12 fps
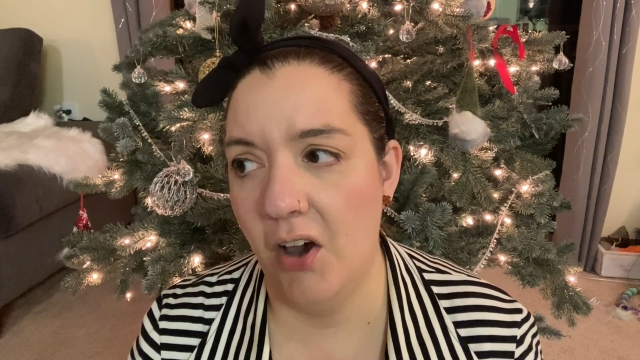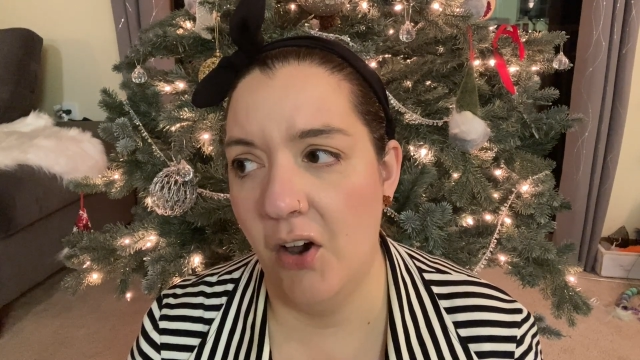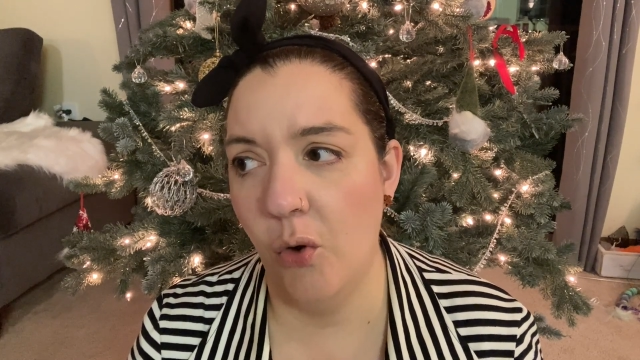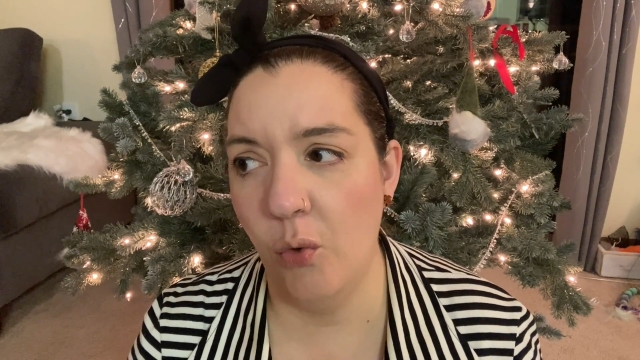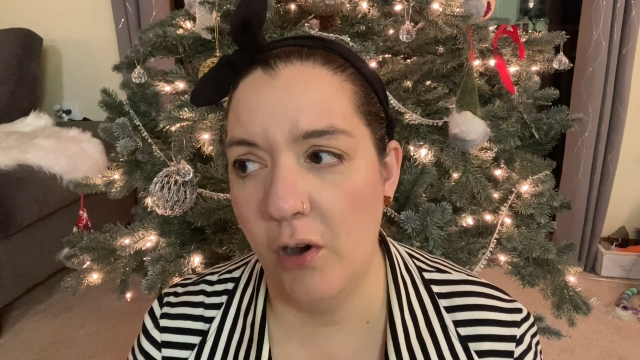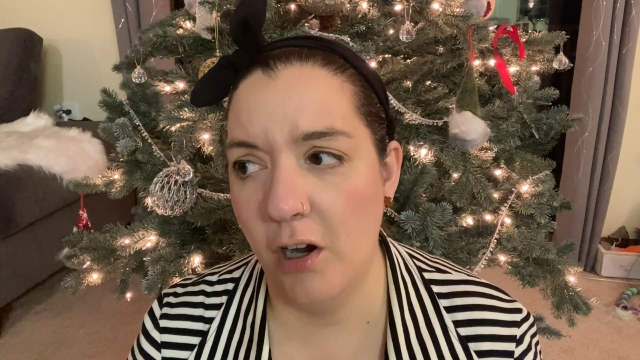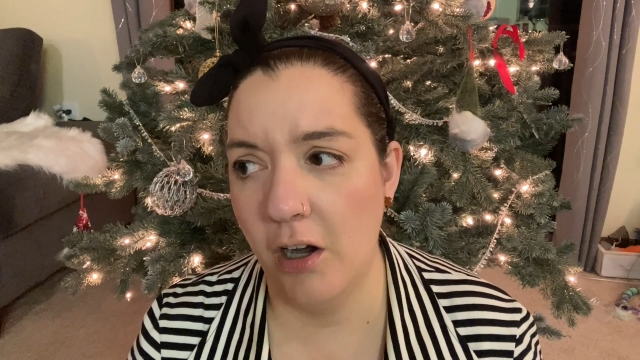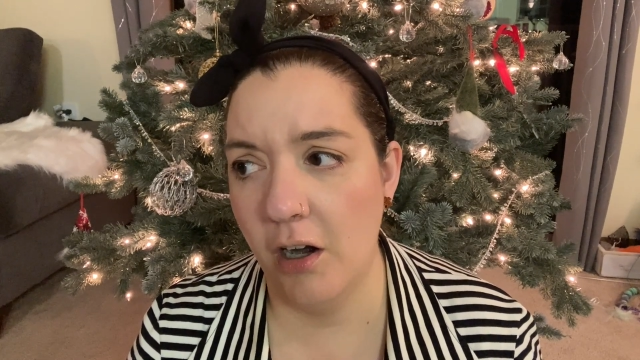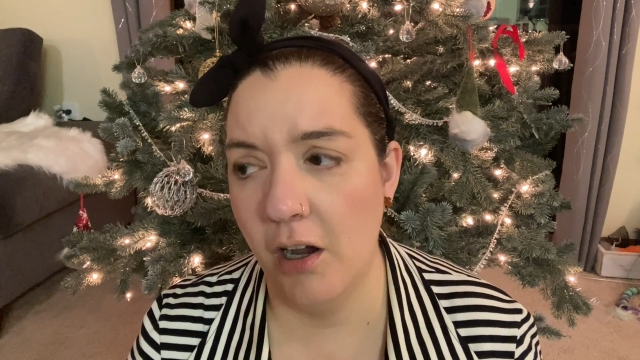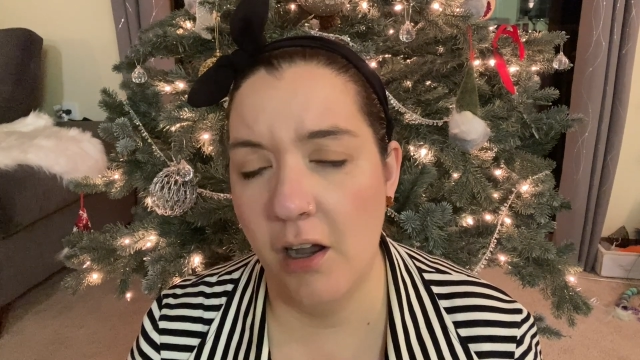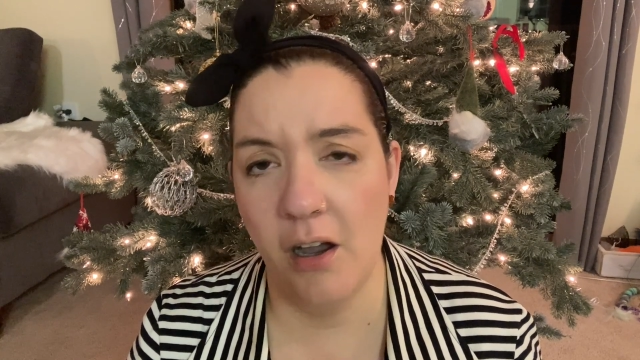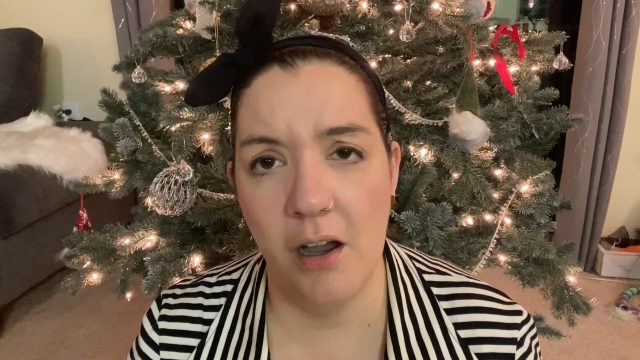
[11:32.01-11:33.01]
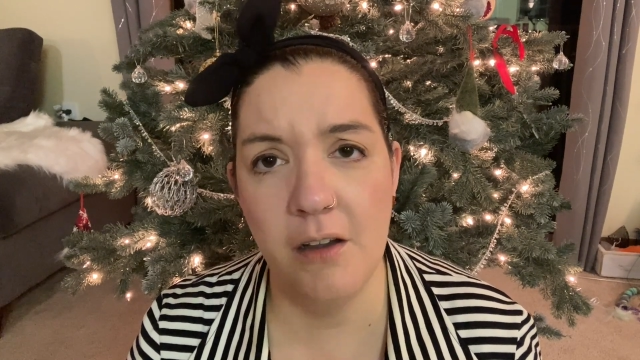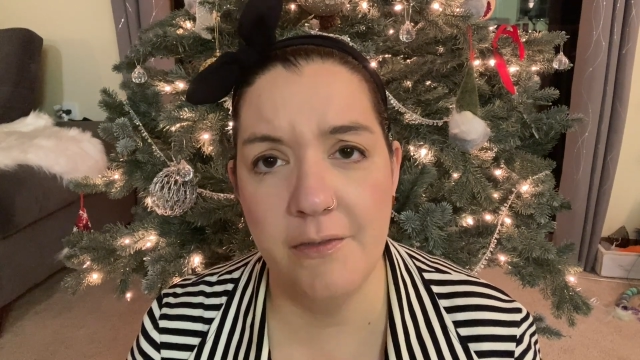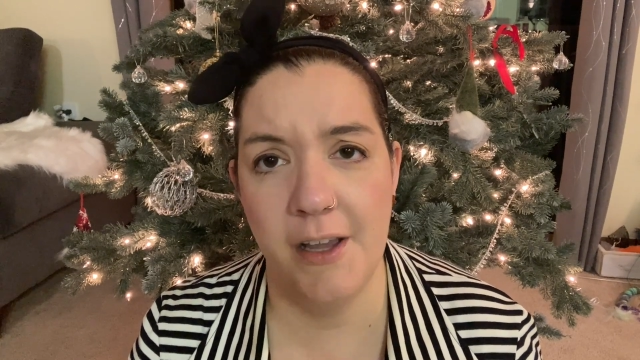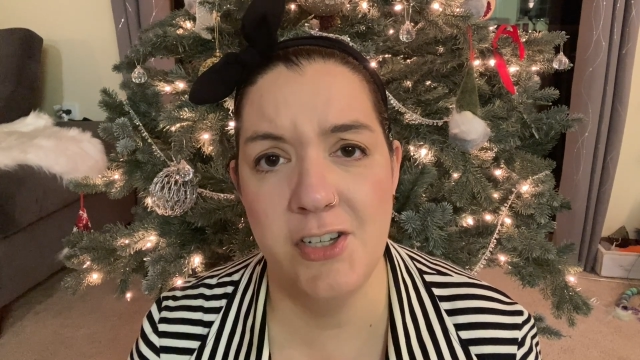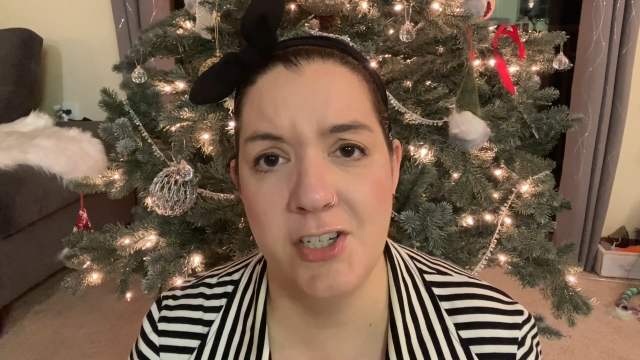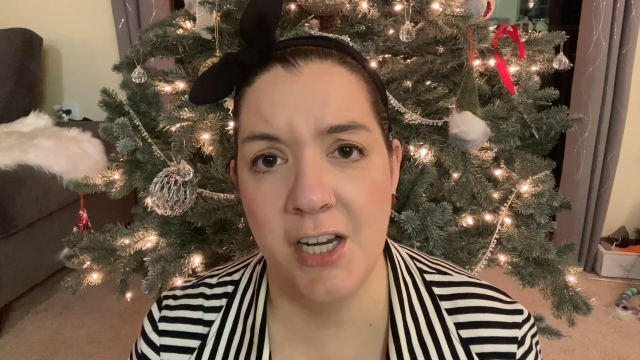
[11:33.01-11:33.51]
or a
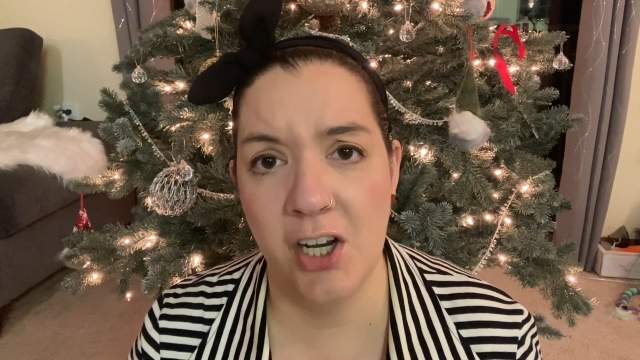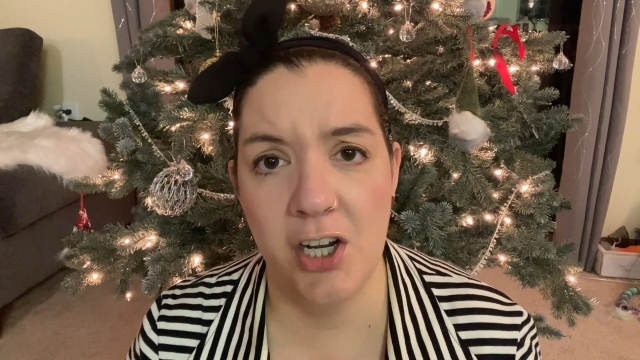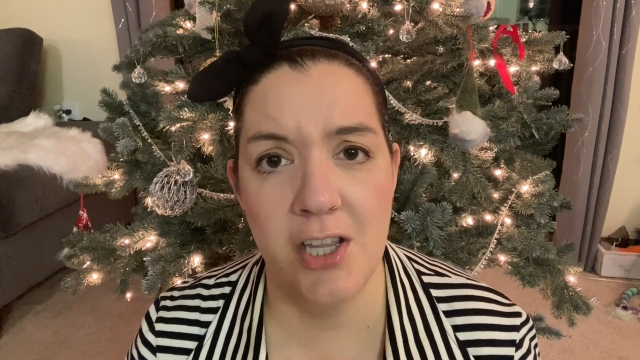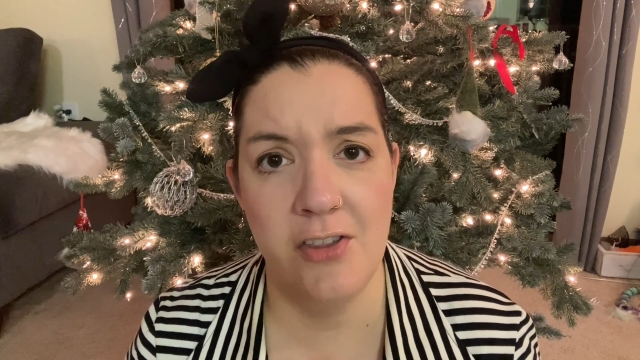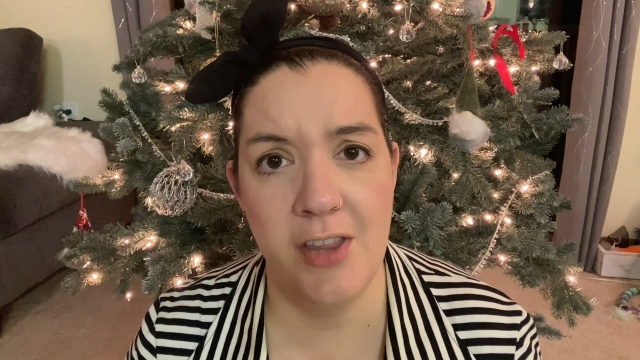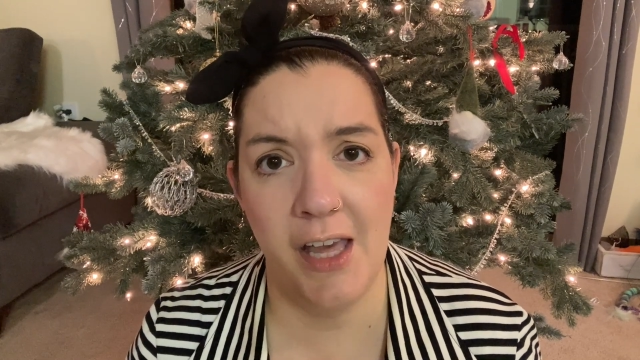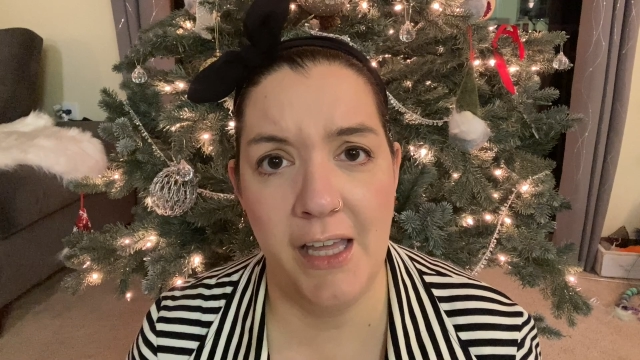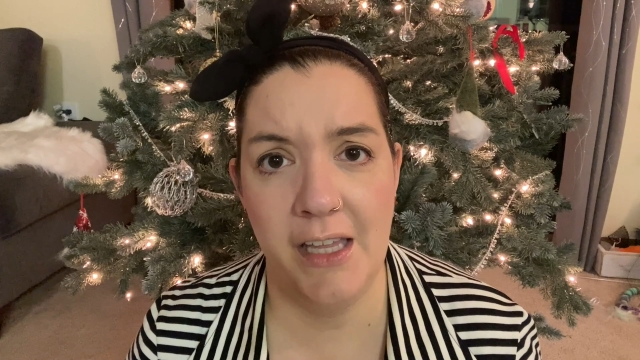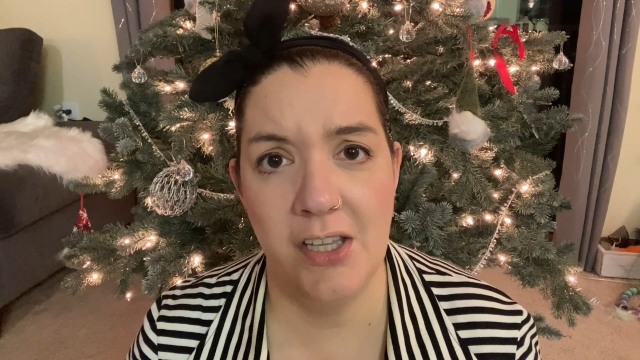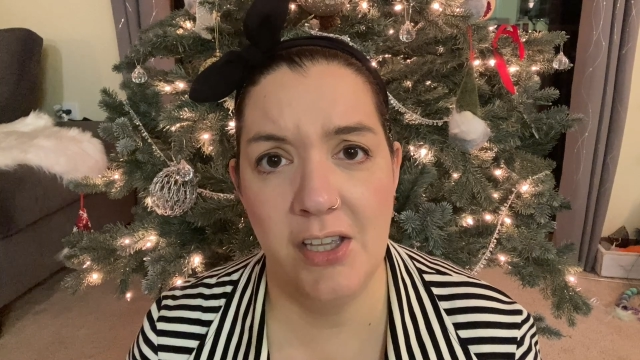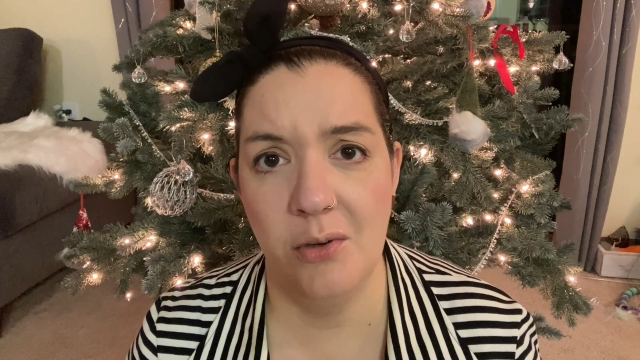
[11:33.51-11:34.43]
vegetarian that